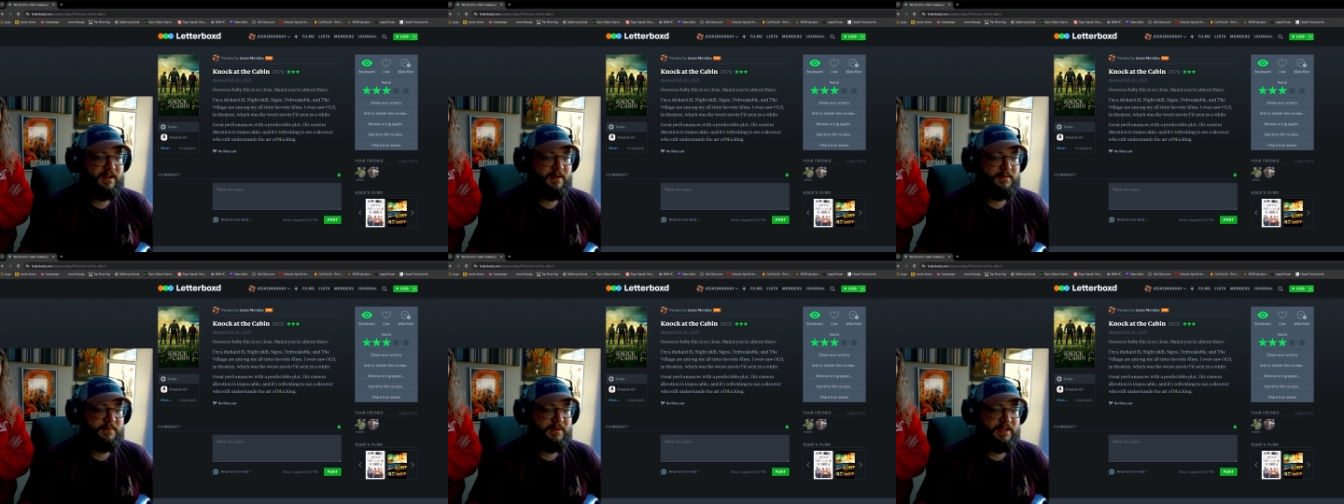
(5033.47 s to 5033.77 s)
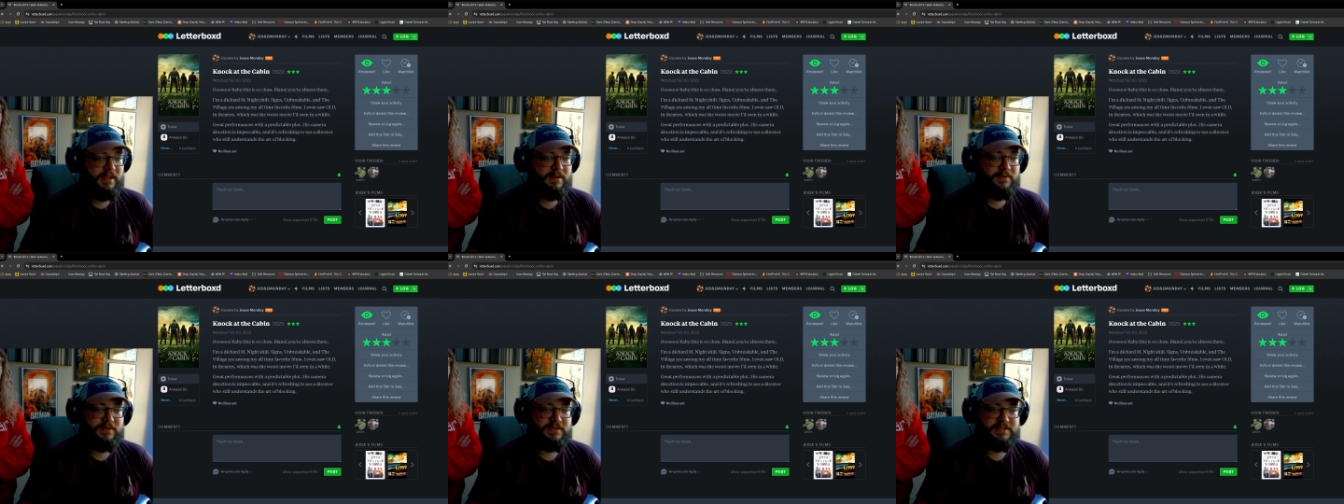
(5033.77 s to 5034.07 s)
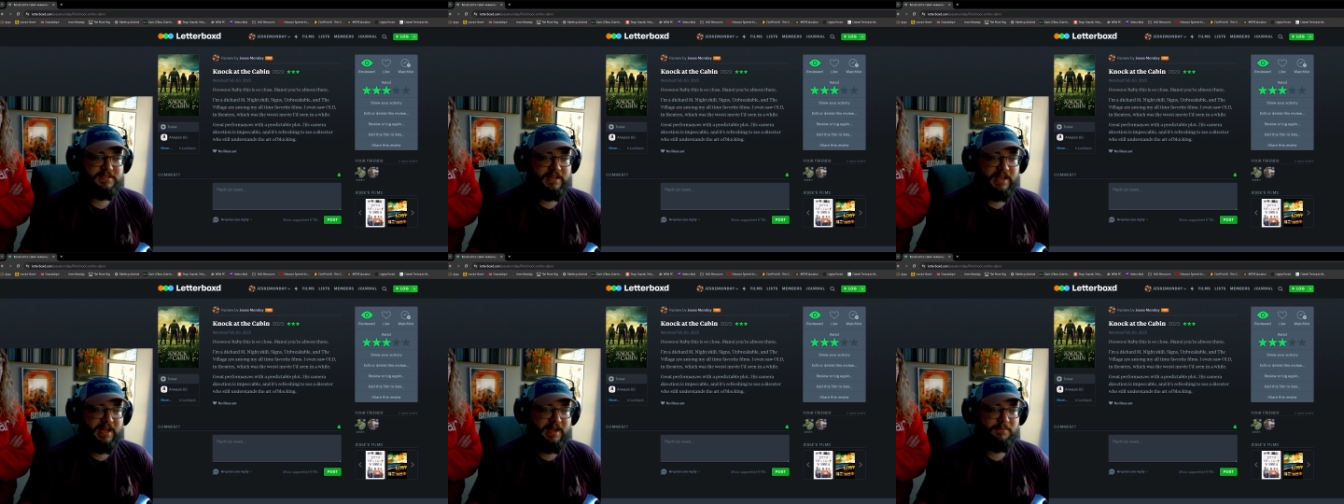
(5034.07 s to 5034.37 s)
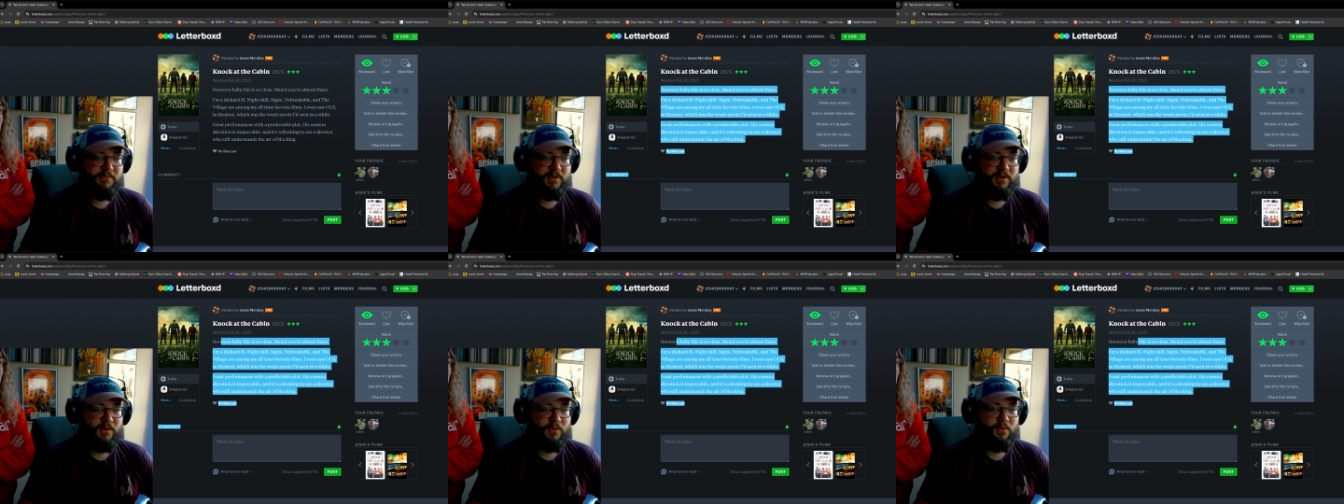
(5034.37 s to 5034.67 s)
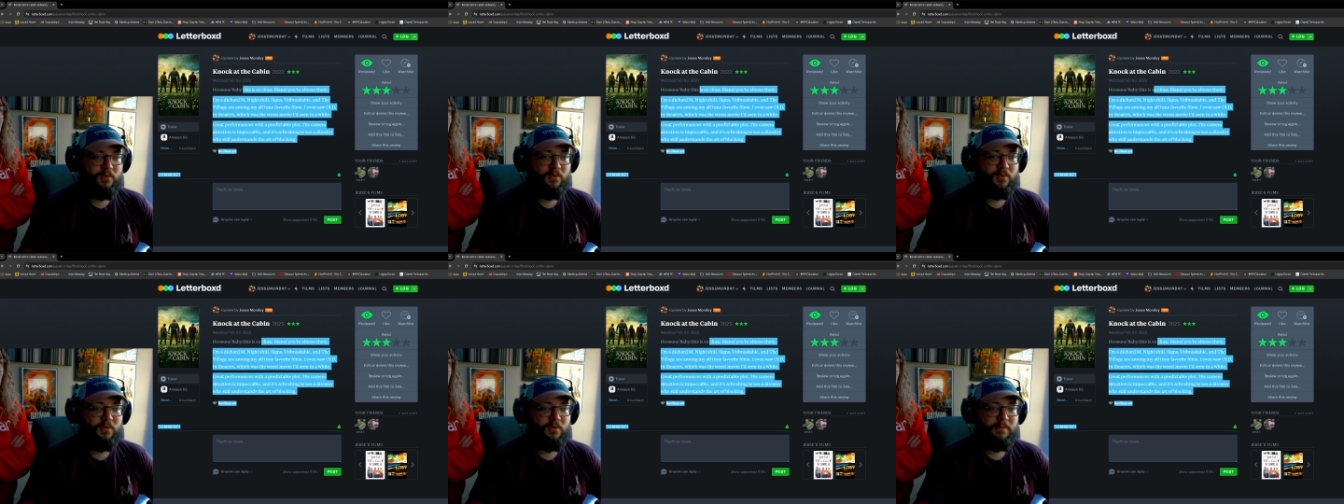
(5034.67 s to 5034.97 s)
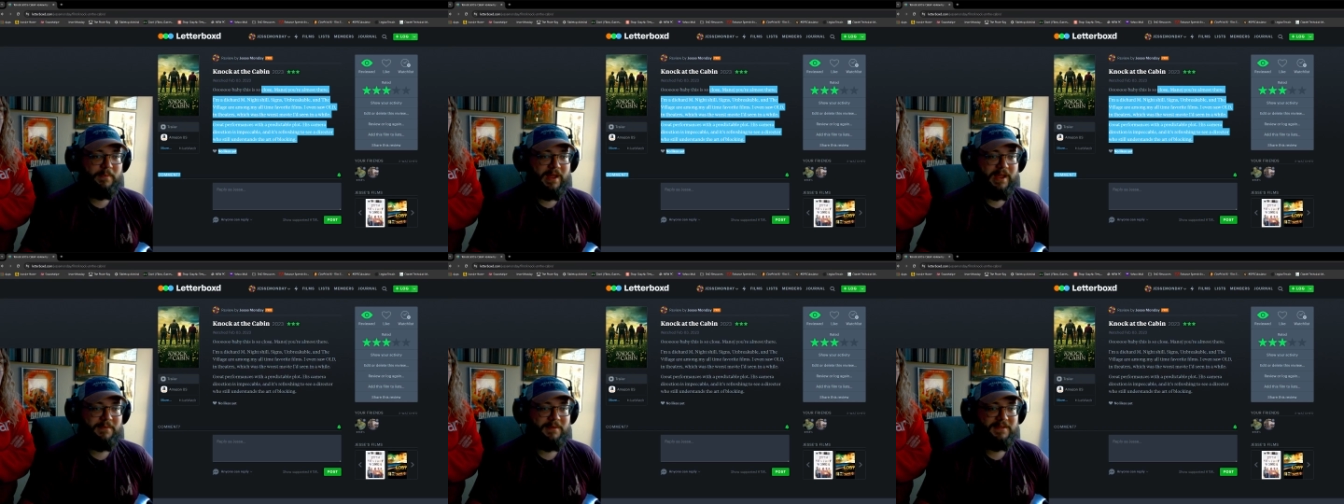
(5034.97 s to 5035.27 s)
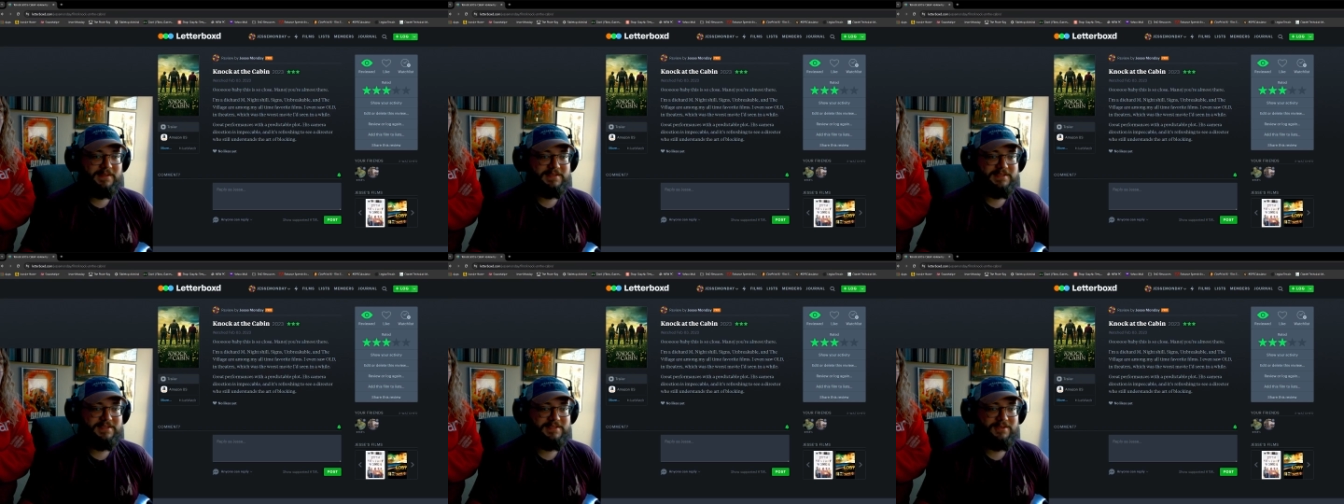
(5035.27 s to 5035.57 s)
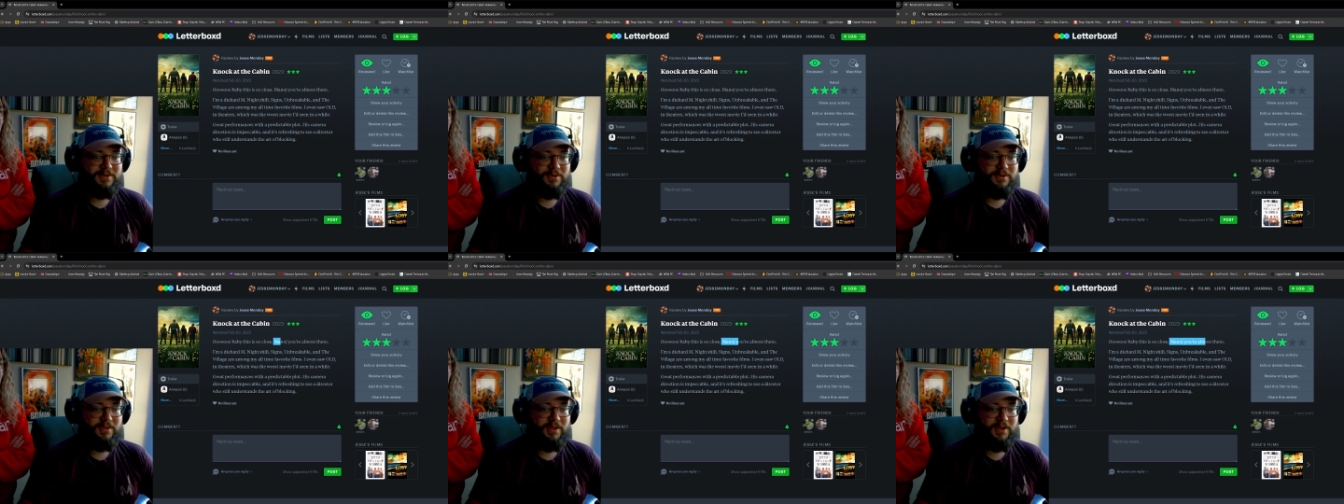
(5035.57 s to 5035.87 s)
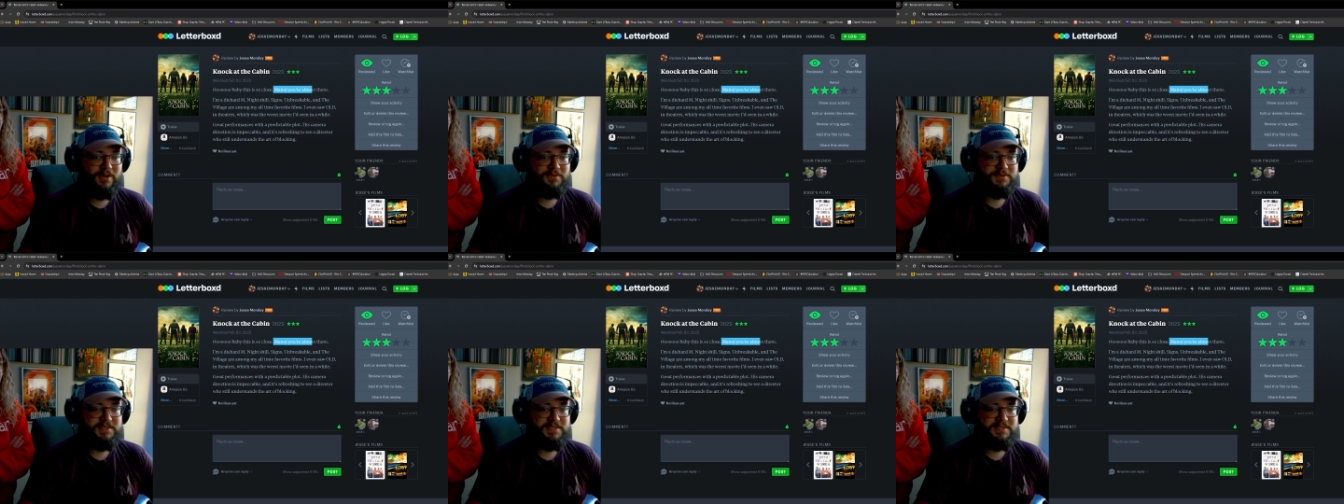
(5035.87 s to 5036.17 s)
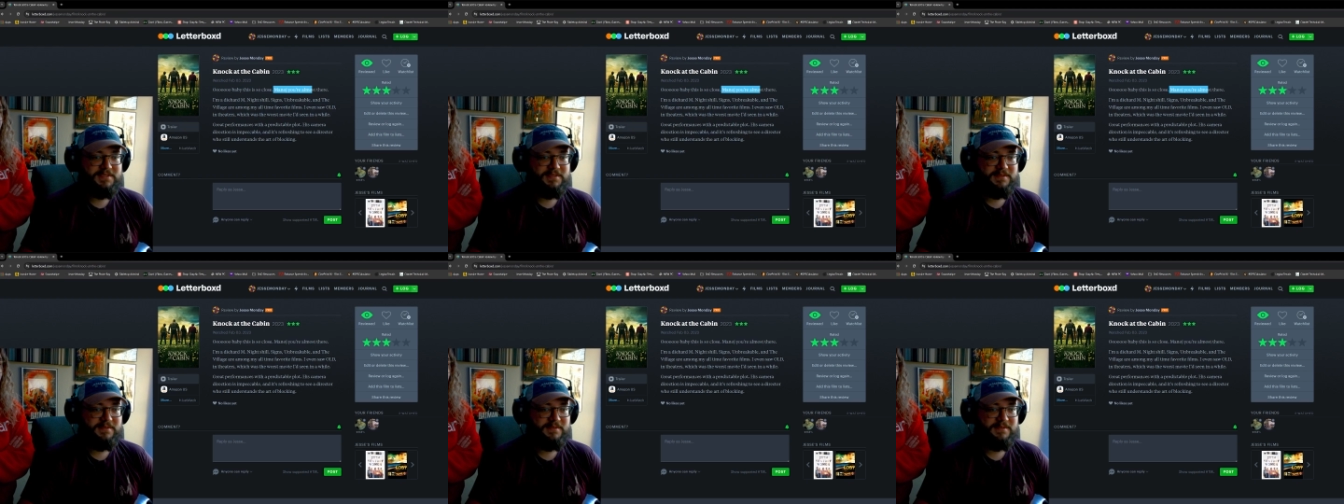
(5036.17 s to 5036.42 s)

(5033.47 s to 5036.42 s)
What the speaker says: it was but ooh, baby, this is so close.